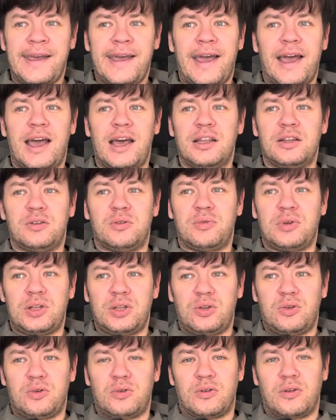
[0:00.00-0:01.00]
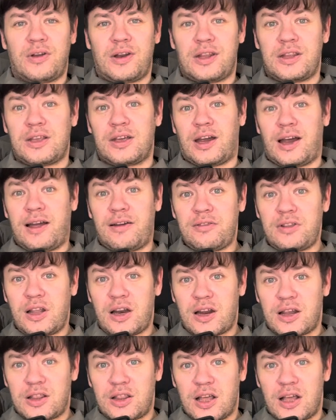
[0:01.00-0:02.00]
And when you already have the
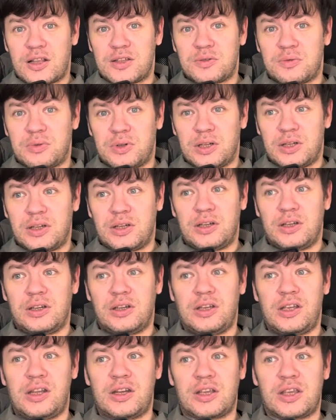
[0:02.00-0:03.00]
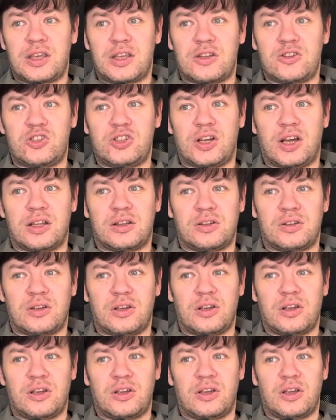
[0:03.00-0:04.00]
right answer in a Kin chat,
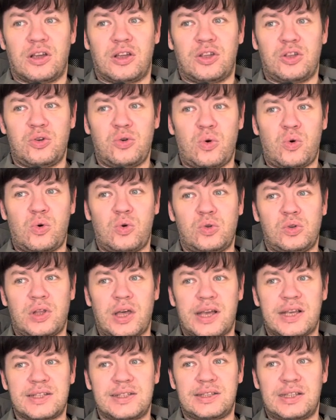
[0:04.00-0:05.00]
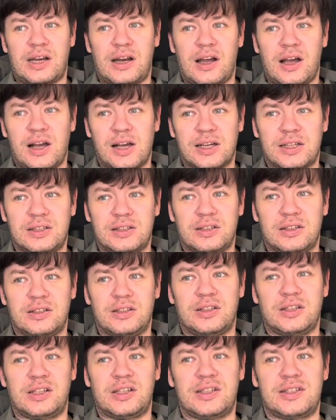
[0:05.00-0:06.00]
you could extract
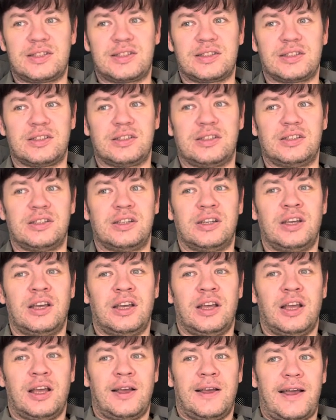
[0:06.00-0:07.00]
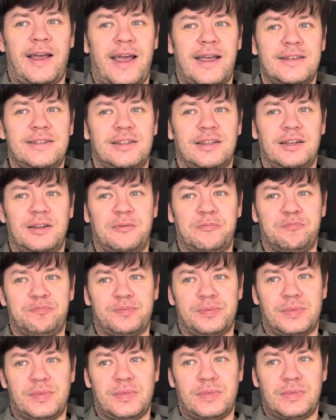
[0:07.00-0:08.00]
this as a
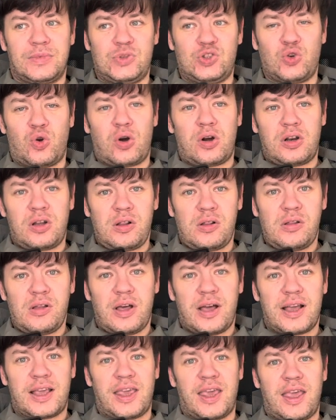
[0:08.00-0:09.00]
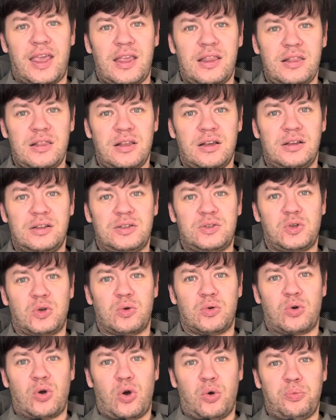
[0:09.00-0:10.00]
journal, a key.
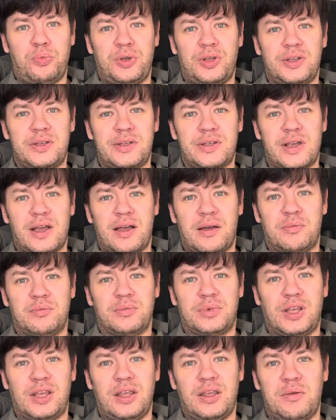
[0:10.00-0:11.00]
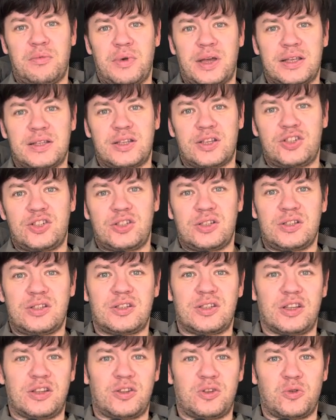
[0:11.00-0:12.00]
So copy some key messages
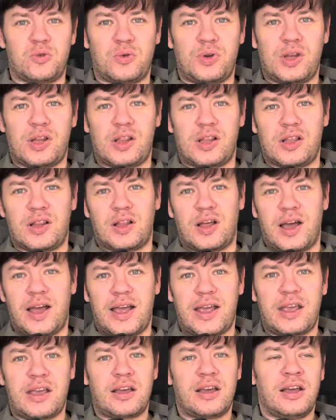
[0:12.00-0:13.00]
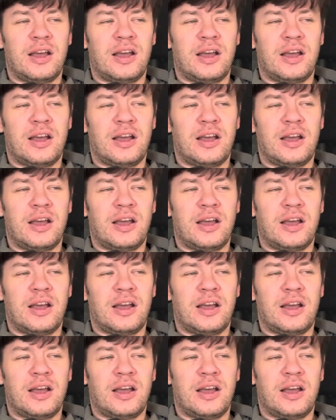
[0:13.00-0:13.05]
that you really like,